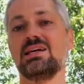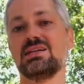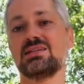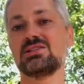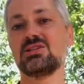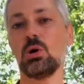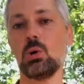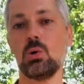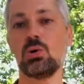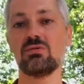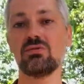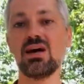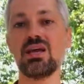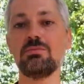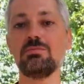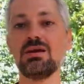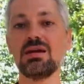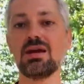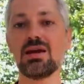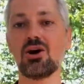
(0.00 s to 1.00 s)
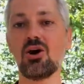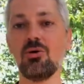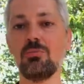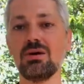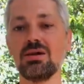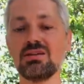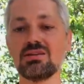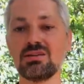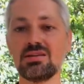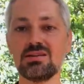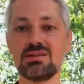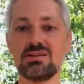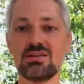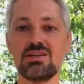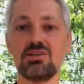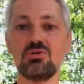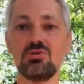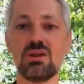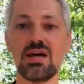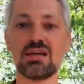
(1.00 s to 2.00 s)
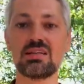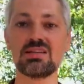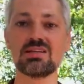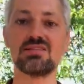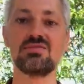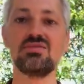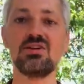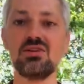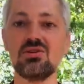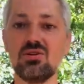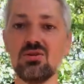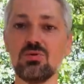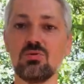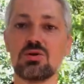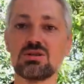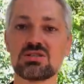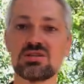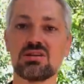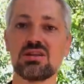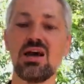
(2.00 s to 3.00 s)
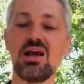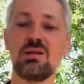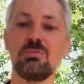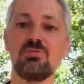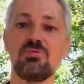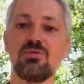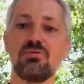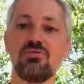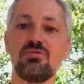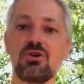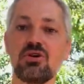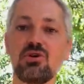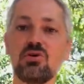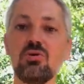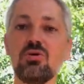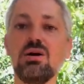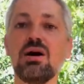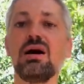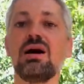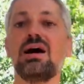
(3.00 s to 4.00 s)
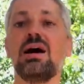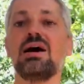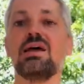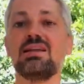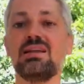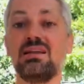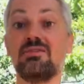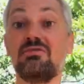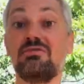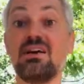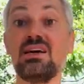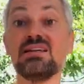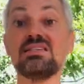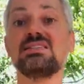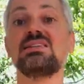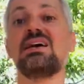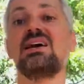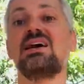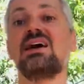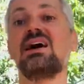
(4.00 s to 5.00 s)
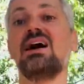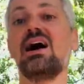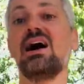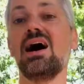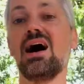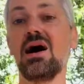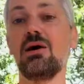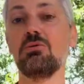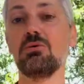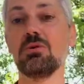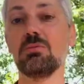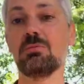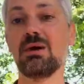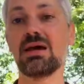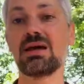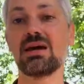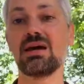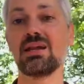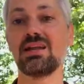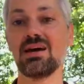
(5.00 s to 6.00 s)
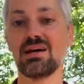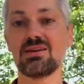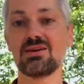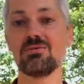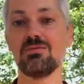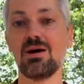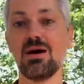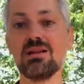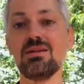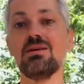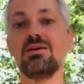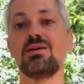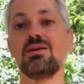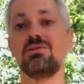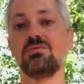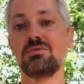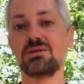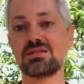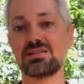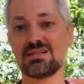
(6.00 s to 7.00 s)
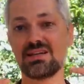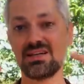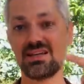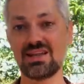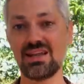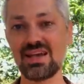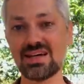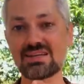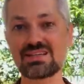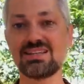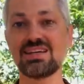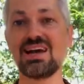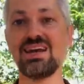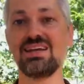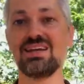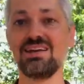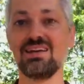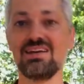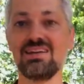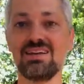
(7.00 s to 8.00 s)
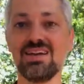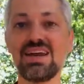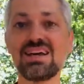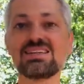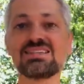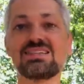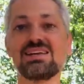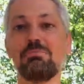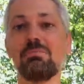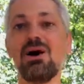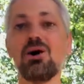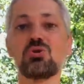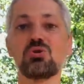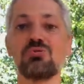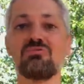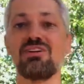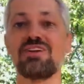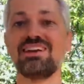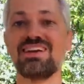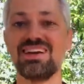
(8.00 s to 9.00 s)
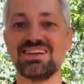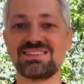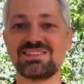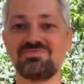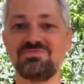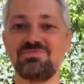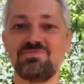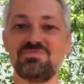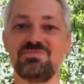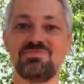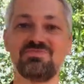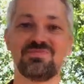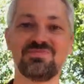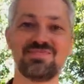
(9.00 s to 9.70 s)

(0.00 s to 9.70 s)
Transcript: So write me a comment, did you like this video, was it helpful for you? And if yes, I will make another one with next, next amount of ideas.